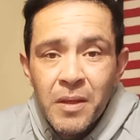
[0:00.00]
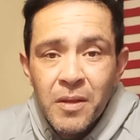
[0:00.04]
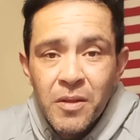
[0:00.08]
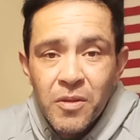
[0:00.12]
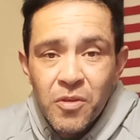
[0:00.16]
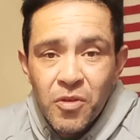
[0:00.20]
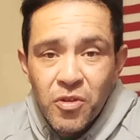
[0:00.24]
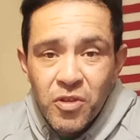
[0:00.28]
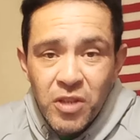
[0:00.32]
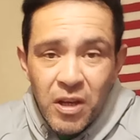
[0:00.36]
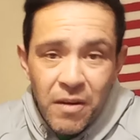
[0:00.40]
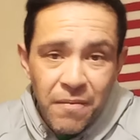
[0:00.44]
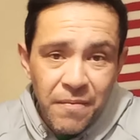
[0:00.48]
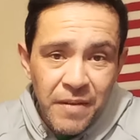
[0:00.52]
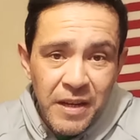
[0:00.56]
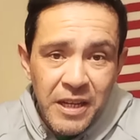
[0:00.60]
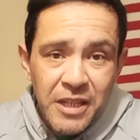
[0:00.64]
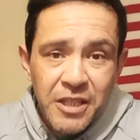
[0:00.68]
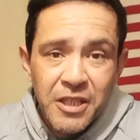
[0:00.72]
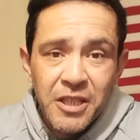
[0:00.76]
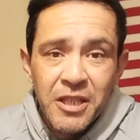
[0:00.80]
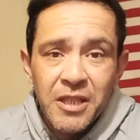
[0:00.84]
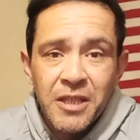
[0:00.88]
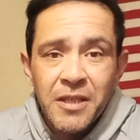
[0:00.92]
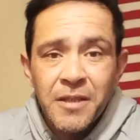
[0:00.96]
Your
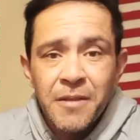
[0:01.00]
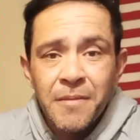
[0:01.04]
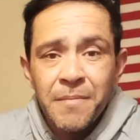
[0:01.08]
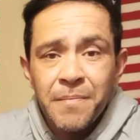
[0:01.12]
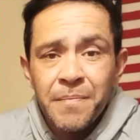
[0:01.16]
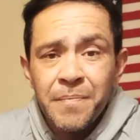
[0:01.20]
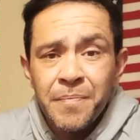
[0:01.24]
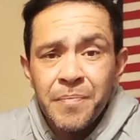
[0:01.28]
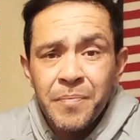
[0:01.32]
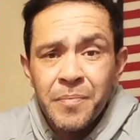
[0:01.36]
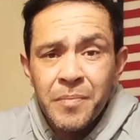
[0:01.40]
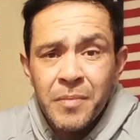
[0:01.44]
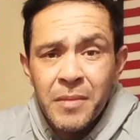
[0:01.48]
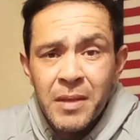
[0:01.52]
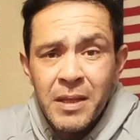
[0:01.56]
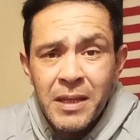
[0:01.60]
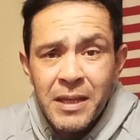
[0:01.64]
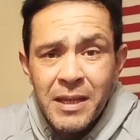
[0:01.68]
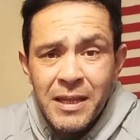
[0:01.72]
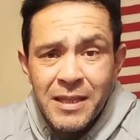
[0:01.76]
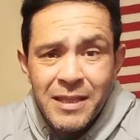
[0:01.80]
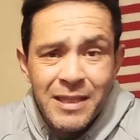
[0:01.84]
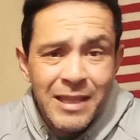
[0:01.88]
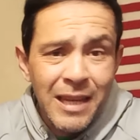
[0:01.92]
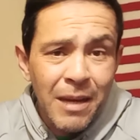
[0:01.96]
salvation
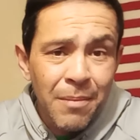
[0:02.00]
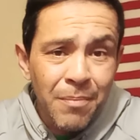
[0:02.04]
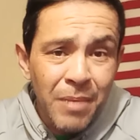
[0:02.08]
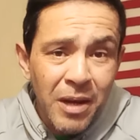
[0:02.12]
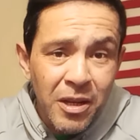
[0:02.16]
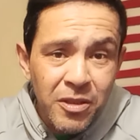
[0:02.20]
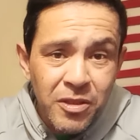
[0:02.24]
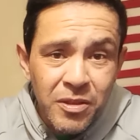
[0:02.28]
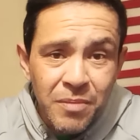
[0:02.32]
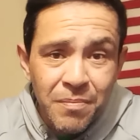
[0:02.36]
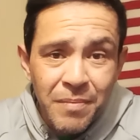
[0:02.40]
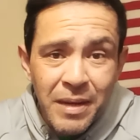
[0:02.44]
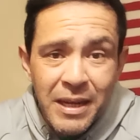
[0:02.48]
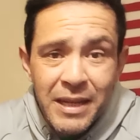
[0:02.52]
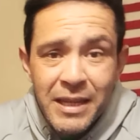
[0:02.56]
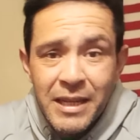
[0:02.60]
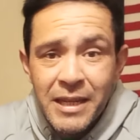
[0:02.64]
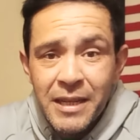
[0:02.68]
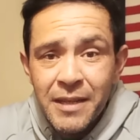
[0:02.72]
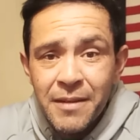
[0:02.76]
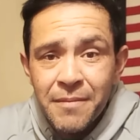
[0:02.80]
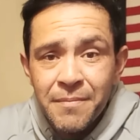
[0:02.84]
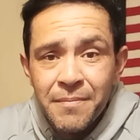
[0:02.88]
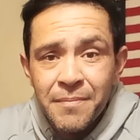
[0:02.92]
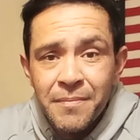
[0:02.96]
is not mountain biking.
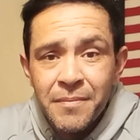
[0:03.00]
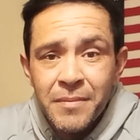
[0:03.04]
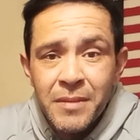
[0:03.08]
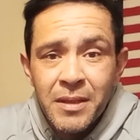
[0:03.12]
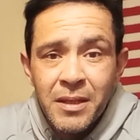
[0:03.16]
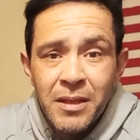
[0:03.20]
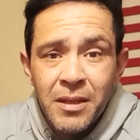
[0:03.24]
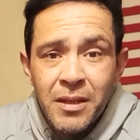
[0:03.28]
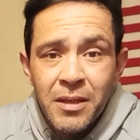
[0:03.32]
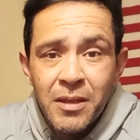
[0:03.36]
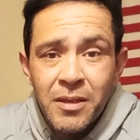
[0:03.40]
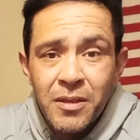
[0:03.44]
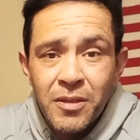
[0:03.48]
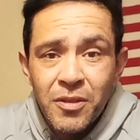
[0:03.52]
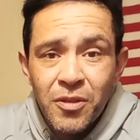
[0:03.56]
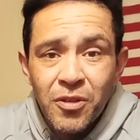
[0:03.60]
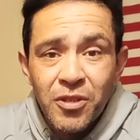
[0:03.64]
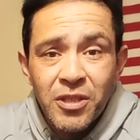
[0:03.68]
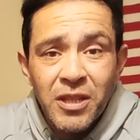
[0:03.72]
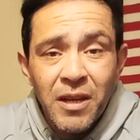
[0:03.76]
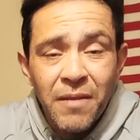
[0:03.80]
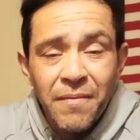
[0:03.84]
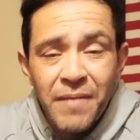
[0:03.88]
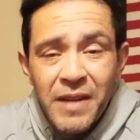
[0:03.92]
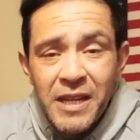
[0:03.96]
Your
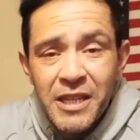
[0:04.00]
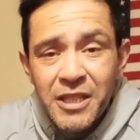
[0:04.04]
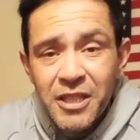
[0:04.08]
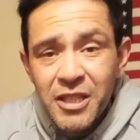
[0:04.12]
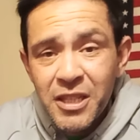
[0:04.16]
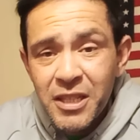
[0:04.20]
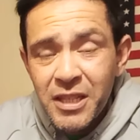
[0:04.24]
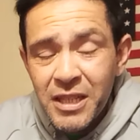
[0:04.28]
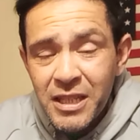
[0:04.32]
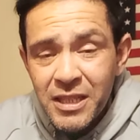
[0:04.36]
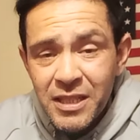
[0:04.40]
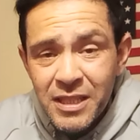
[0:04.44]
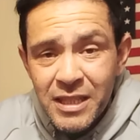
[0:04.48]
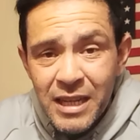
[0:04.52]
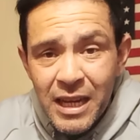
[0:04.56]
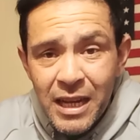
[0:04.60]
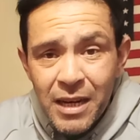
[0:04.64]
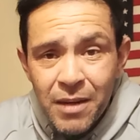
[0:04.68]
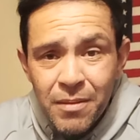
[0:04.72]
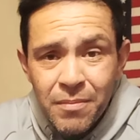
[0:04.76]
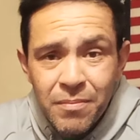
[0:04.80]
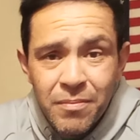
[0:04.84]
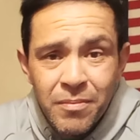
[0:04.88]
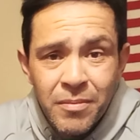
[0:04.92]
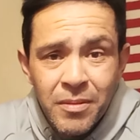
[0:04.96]
salvation is not
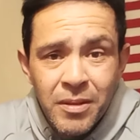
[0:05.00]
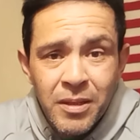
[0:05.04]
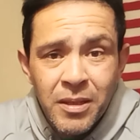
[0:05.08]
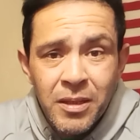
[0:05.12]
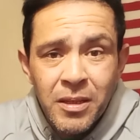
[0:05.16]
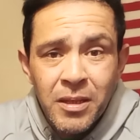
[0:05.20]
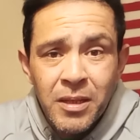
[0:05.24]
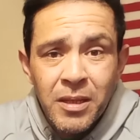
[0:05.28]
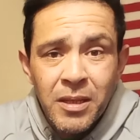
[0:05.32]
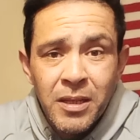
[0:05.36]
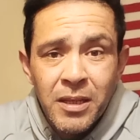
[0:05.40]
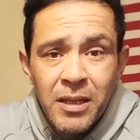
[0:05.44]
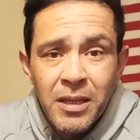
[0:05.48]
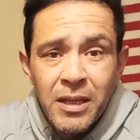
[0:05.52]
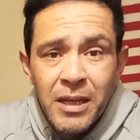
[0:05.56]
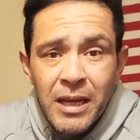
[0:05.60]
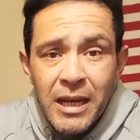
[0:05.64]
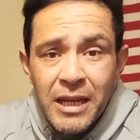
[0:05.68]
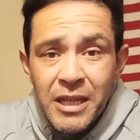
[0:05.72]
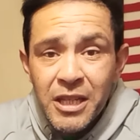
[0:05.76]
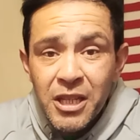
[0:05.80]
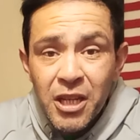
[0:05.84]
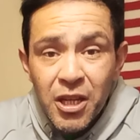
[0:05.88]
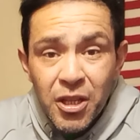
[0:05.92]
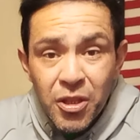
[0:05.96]

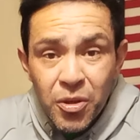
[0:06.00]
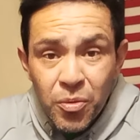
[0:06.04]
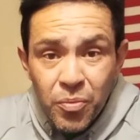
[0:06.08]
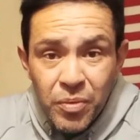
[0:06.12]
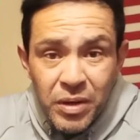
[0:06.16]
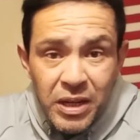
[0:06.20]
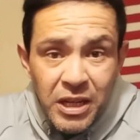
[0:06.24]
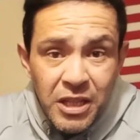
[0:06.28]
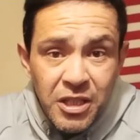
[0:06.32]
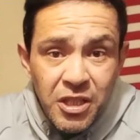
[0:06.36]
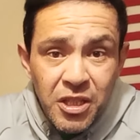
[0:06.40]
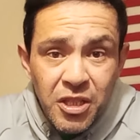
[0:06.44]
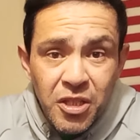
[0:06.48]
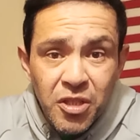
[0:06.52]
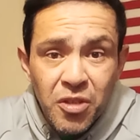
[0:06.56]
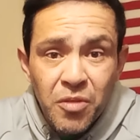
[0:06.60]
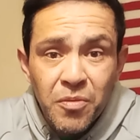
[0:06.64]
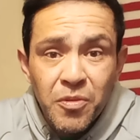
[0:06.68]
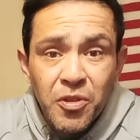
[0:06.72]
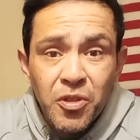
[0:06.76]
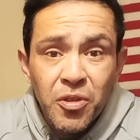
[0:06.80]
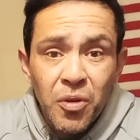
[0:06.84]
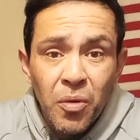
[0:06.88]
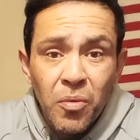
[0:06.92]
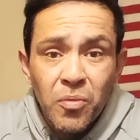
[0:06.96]
any other religion you
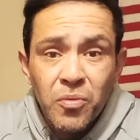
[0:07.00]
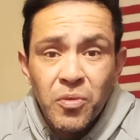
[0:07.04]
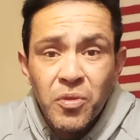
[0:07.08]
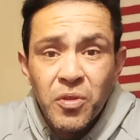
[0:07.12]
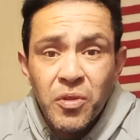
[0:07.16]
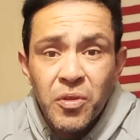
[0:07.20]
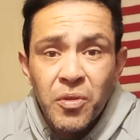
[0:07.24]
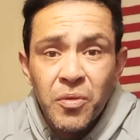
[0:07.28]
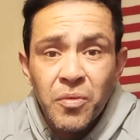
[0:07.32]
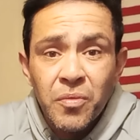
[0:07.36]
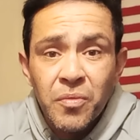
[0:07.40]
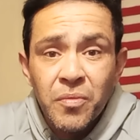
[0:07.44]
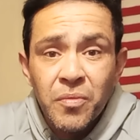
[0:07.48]
chose to.